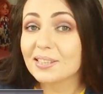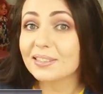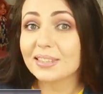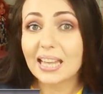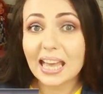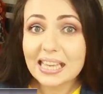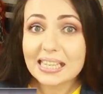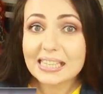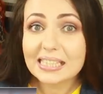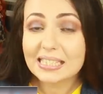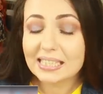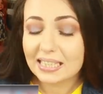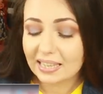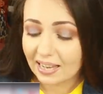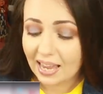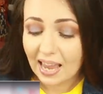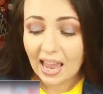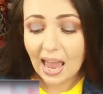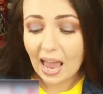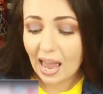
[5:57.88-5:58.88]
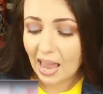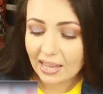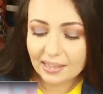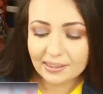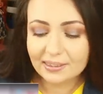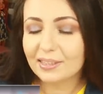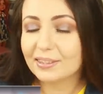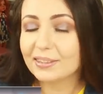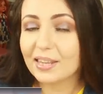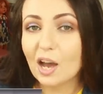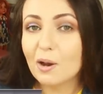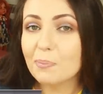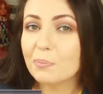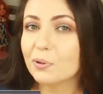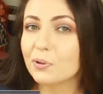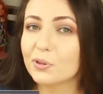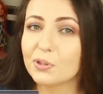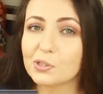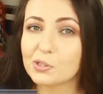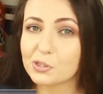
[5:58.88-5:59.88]
elastic ended up
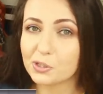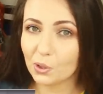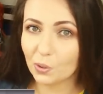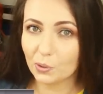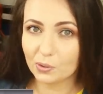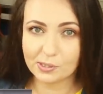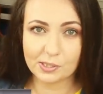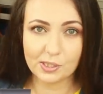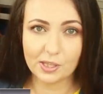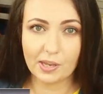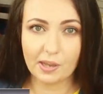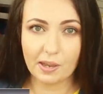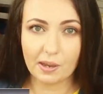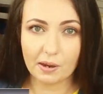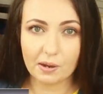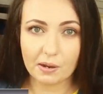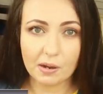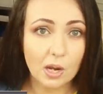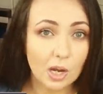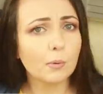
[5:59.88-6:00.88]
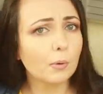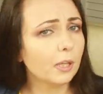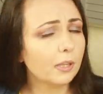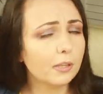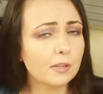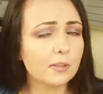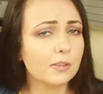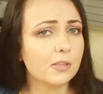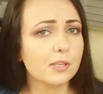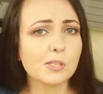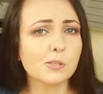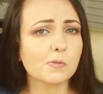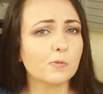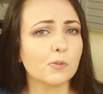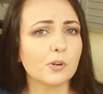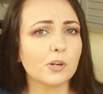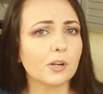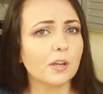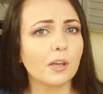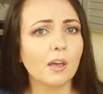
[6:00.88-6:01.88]
on this doll's hair? What is this
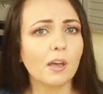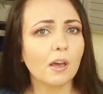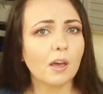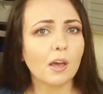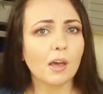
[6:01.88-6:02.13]
for a